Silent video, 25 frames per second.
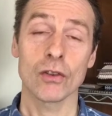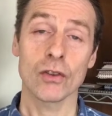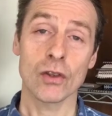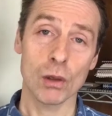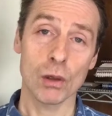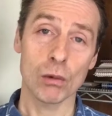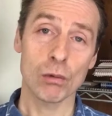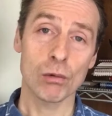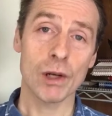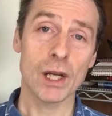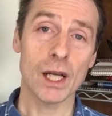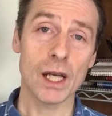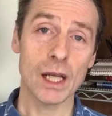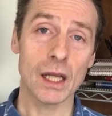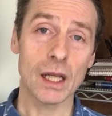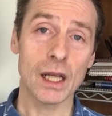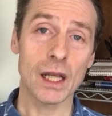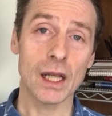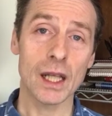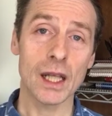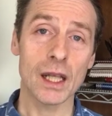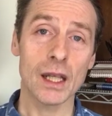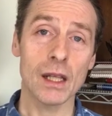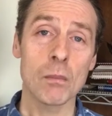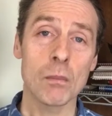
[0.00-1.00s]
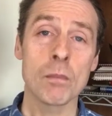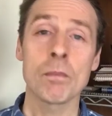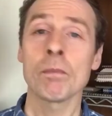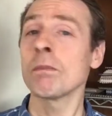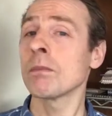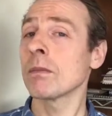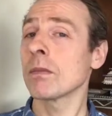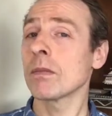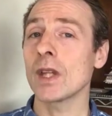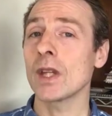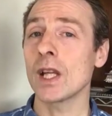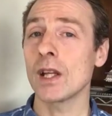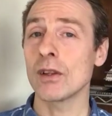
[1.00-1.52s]
So really,
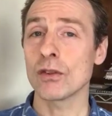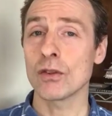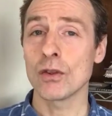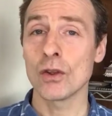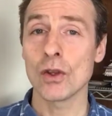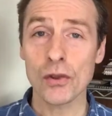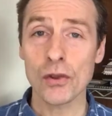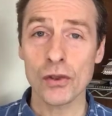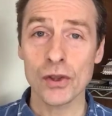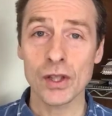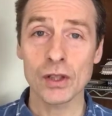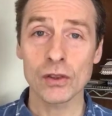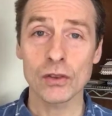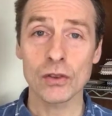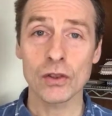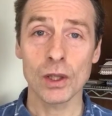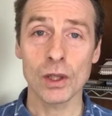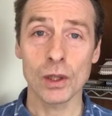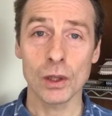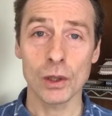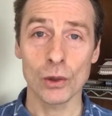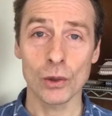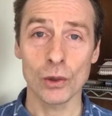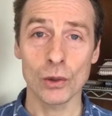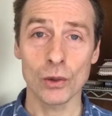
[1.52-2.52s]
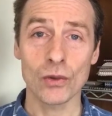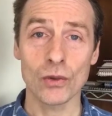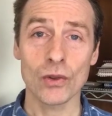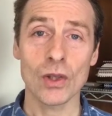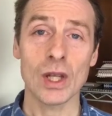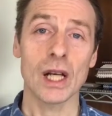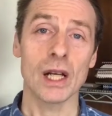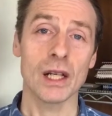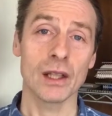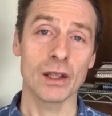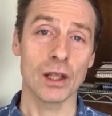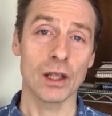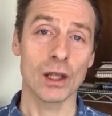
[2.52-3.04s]
there's nothing to lose
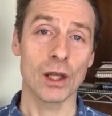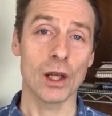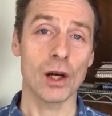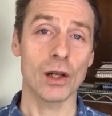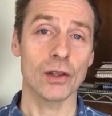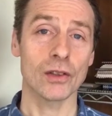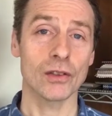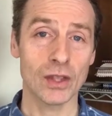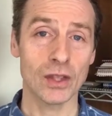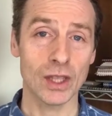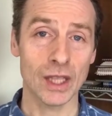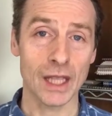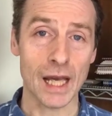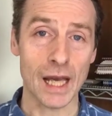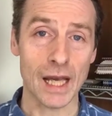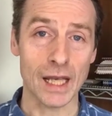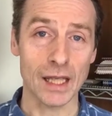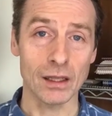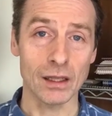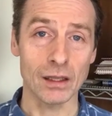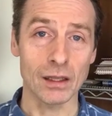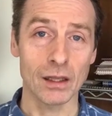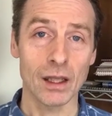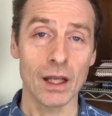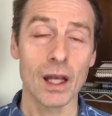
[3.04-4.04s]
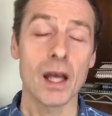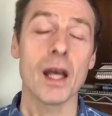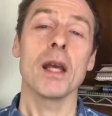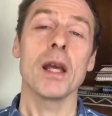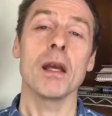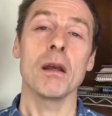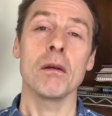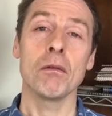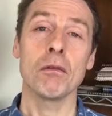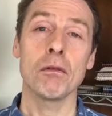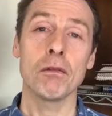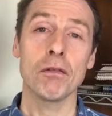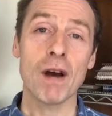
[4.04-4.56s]
and a lot to gain.
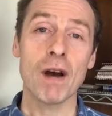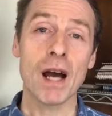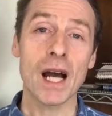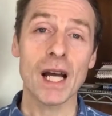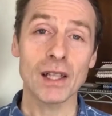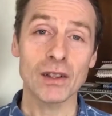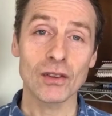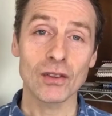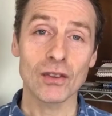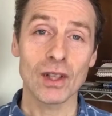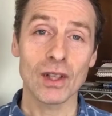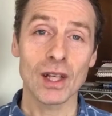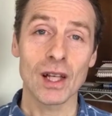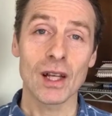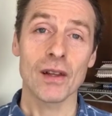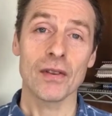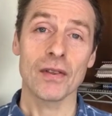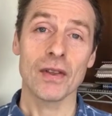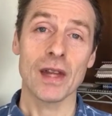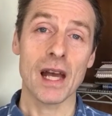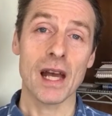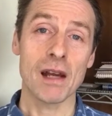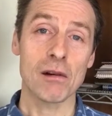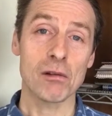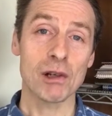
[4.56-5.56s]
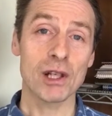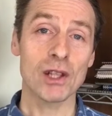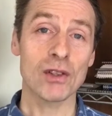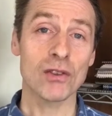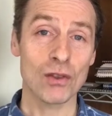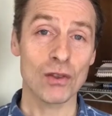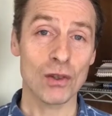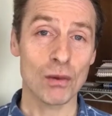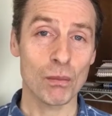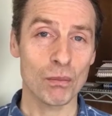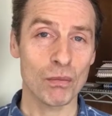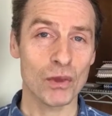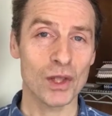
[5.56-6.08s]
In fact, there is
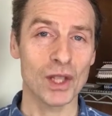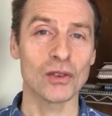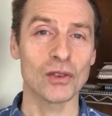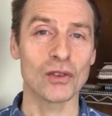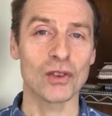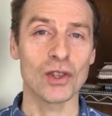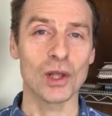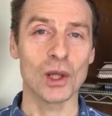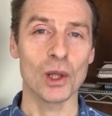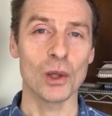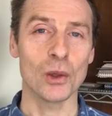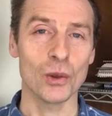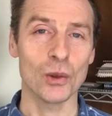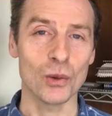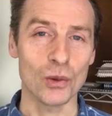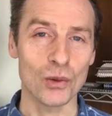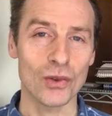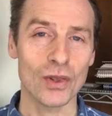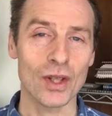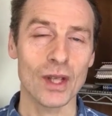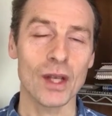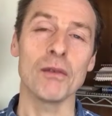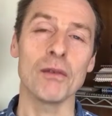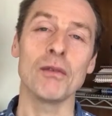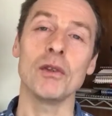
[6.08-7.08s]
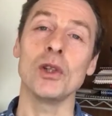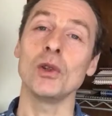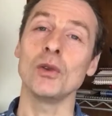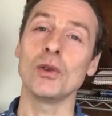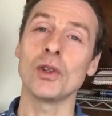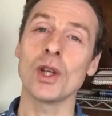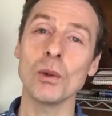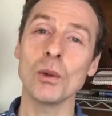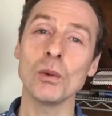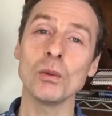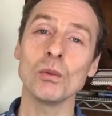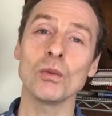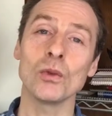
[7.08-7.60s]
something to lose. If you
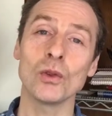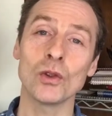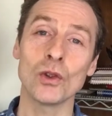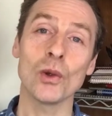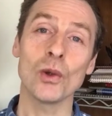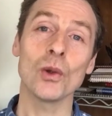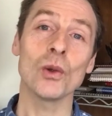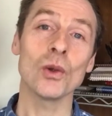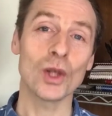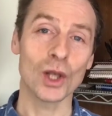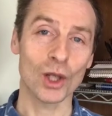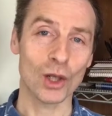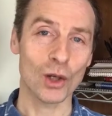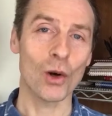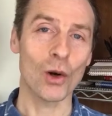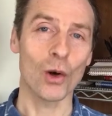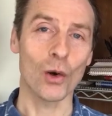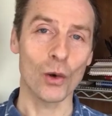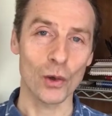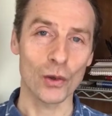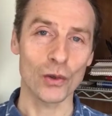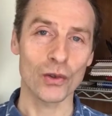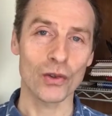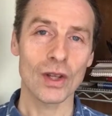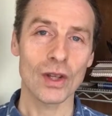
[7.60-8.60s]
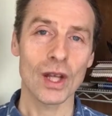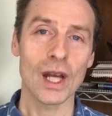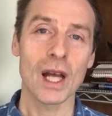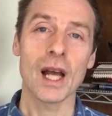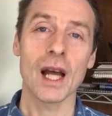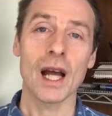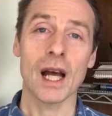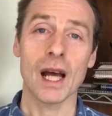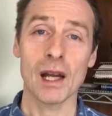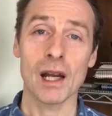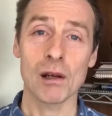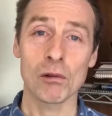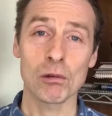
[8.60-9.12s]
don't do the course,
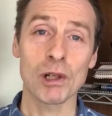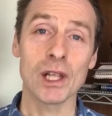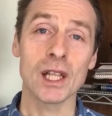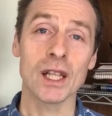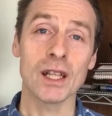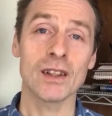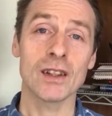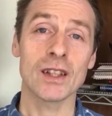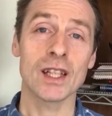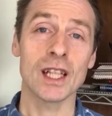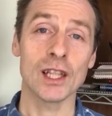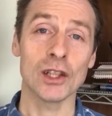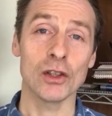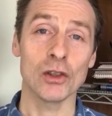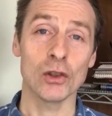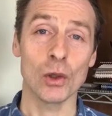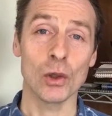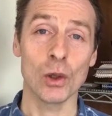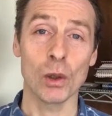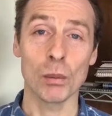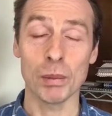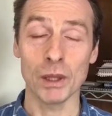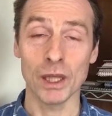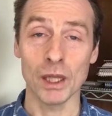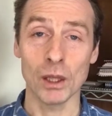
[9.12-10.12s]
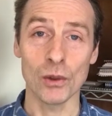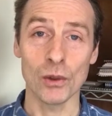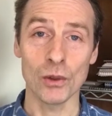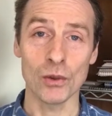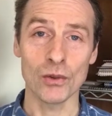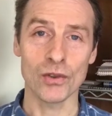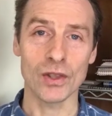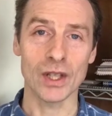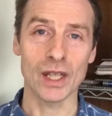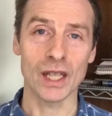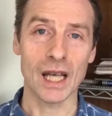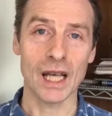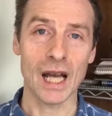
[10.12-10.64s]
I really think you'll be
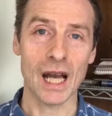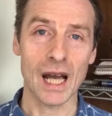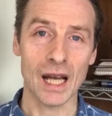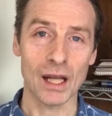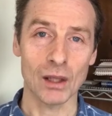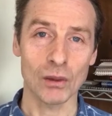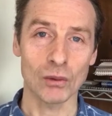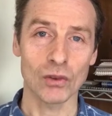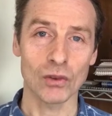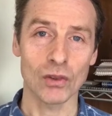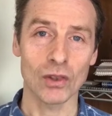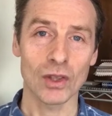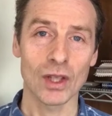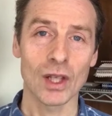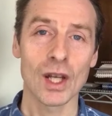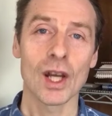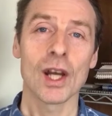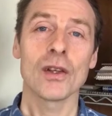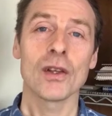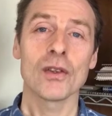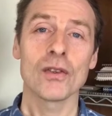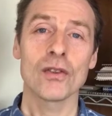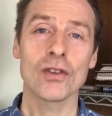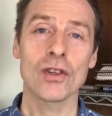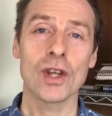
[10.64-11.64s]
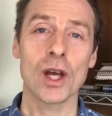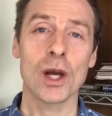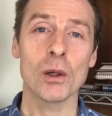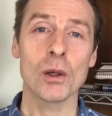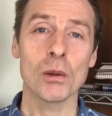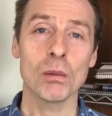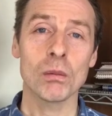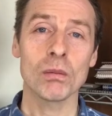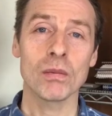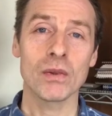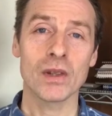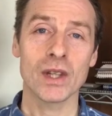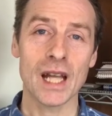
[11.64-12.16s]
losing out.
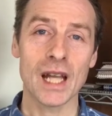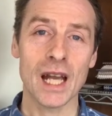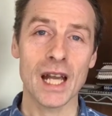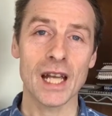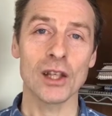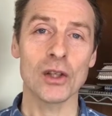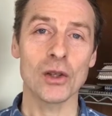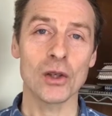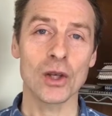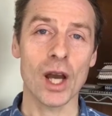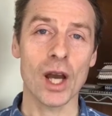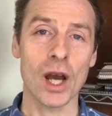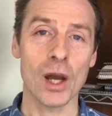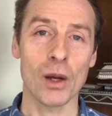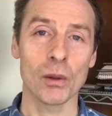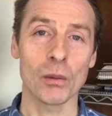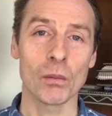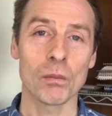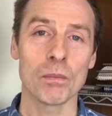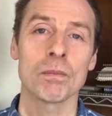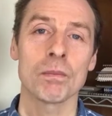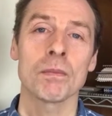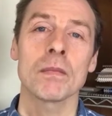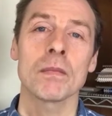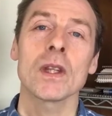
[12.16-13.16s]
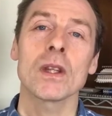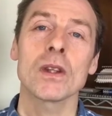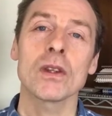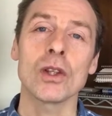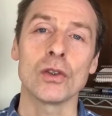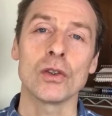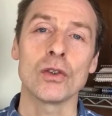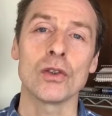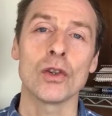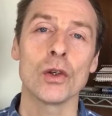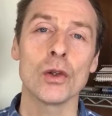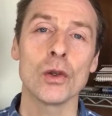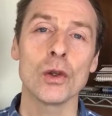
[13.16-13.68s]
So there you go, the
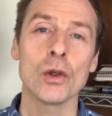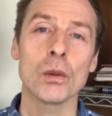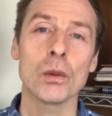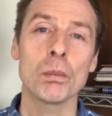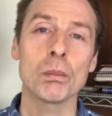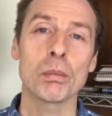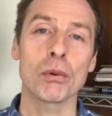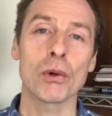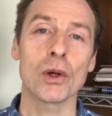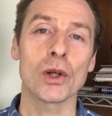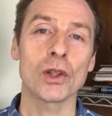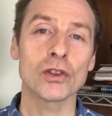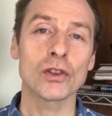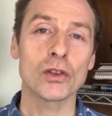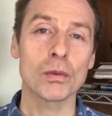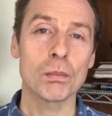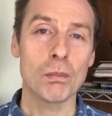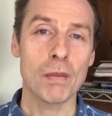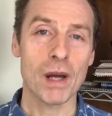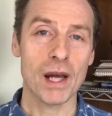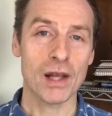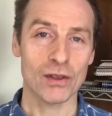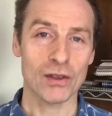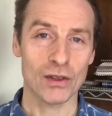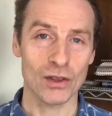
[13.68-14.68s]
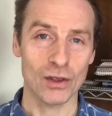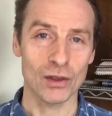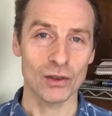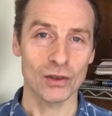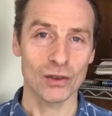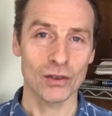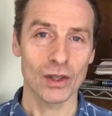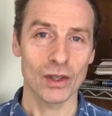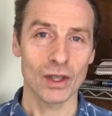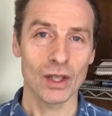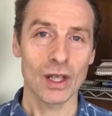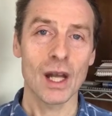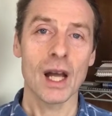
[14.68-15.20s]
two brush
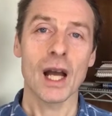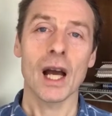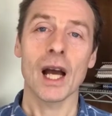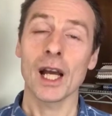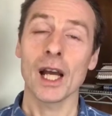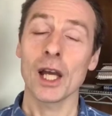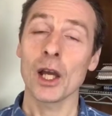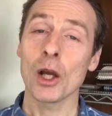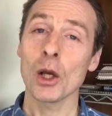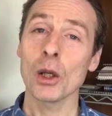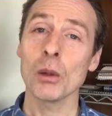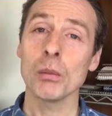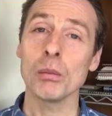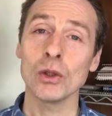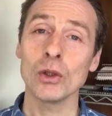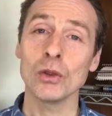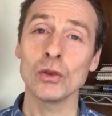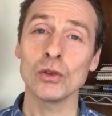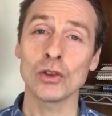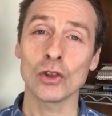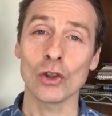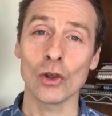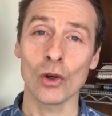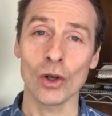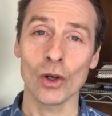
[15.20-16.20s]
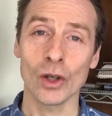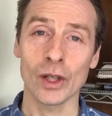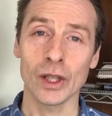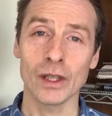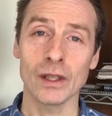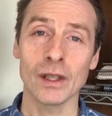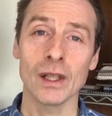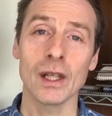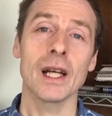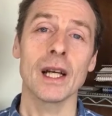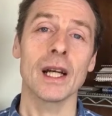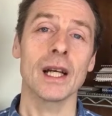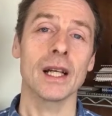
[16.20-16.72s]
method. I hope you
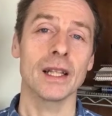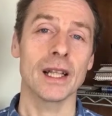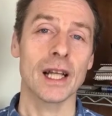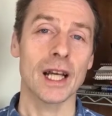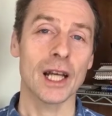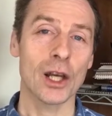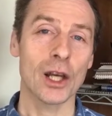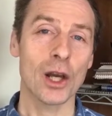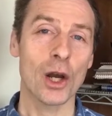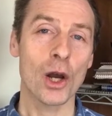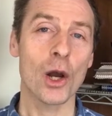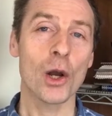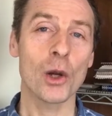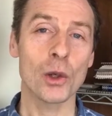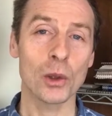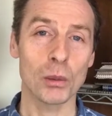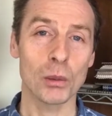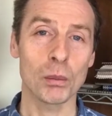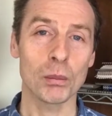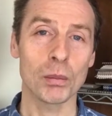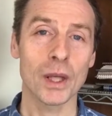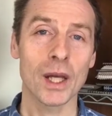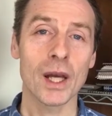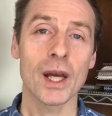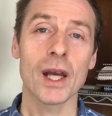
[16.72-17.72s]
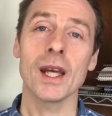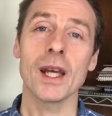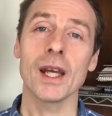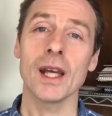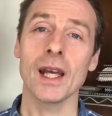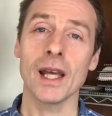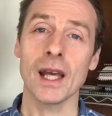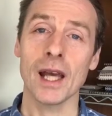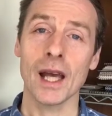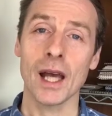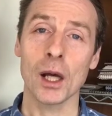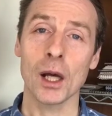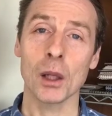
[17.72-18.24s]
join, and I hope
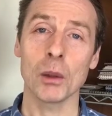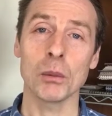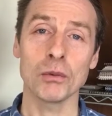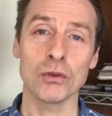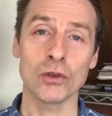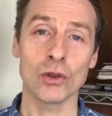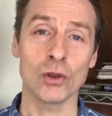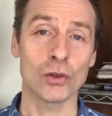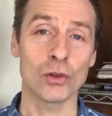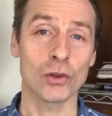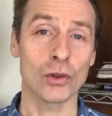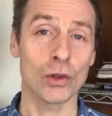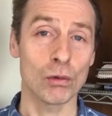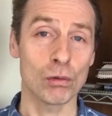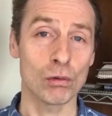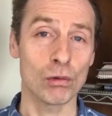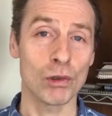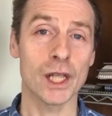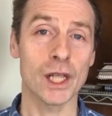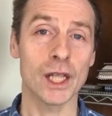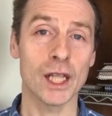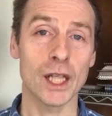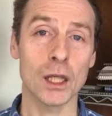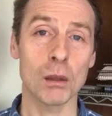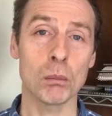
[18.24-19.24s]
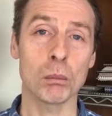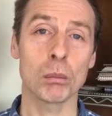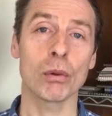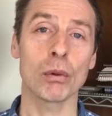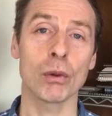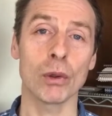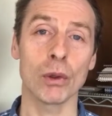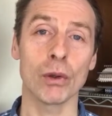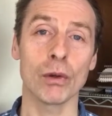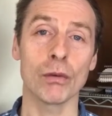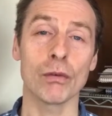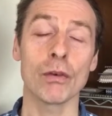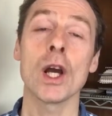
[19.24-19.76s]
it helps you to really
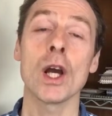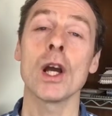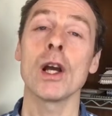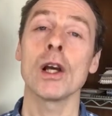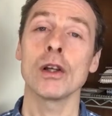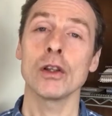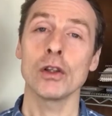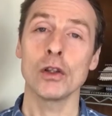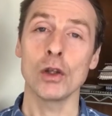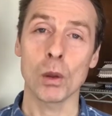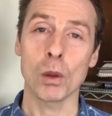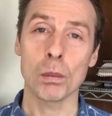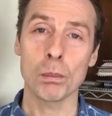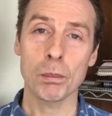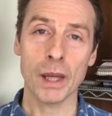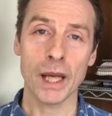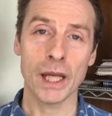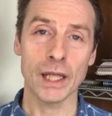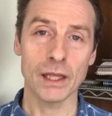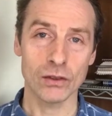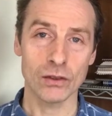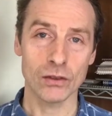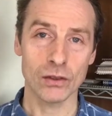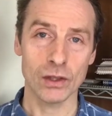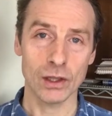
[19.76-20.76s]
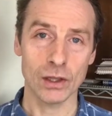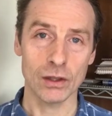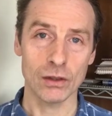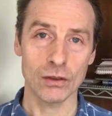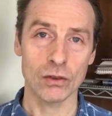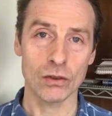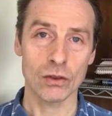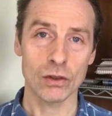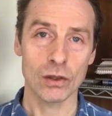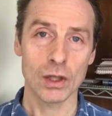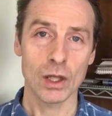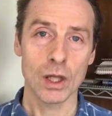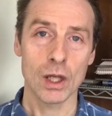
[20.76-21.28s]
improve your
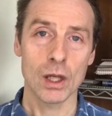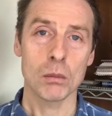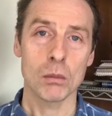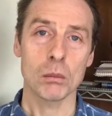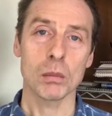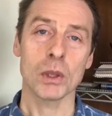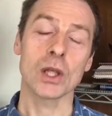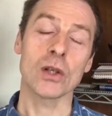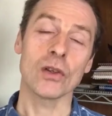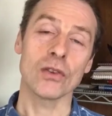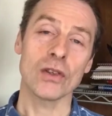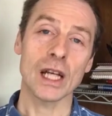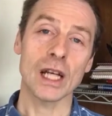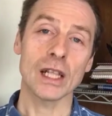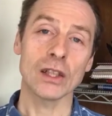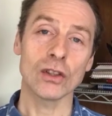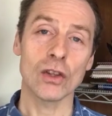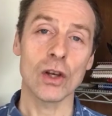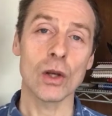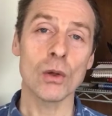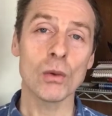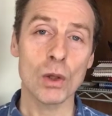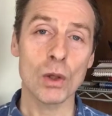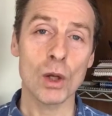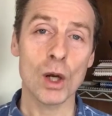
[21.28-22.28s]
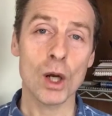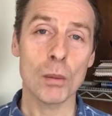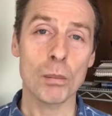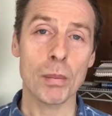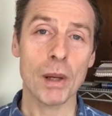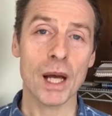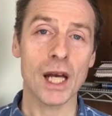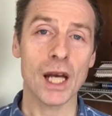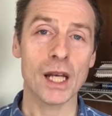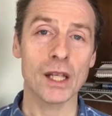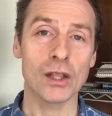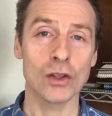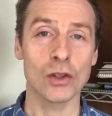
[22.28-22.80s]
paintings. Because I don't know
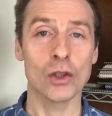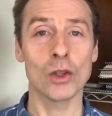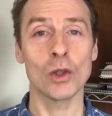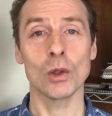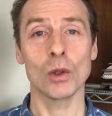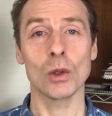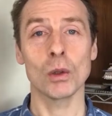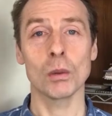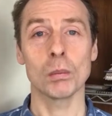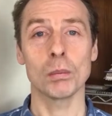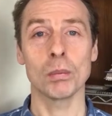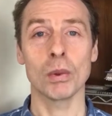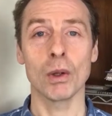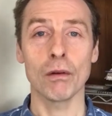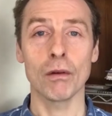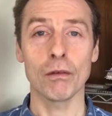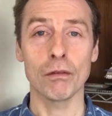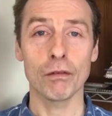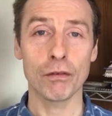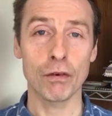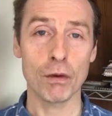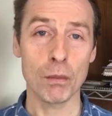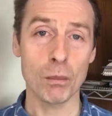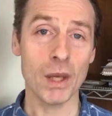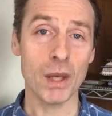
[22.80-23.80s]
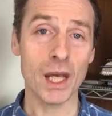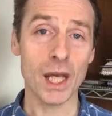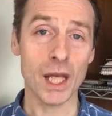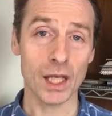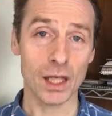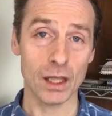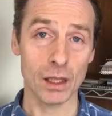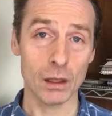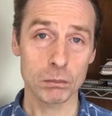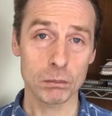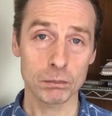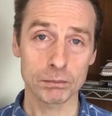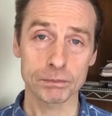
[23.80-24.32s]
about you, but for
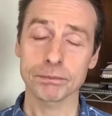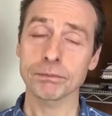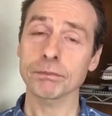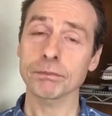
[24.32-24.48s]
me,